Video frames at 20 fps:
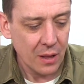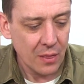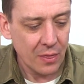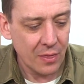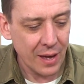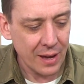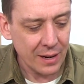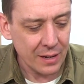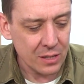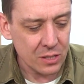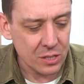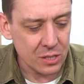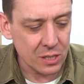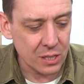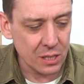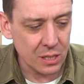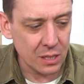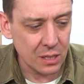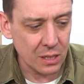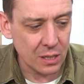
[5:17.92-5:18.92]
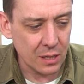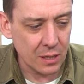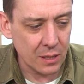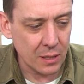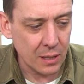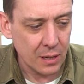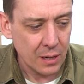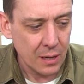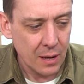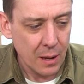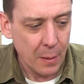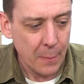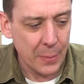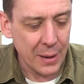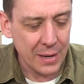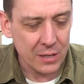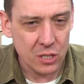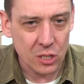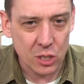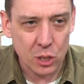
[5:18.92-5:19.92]
that is the
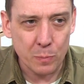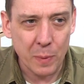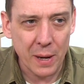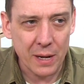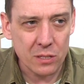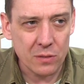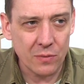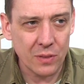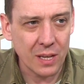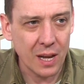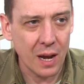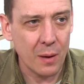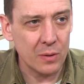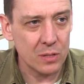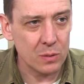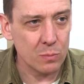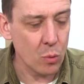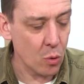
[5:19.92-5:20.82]
basic specs of the camera. There's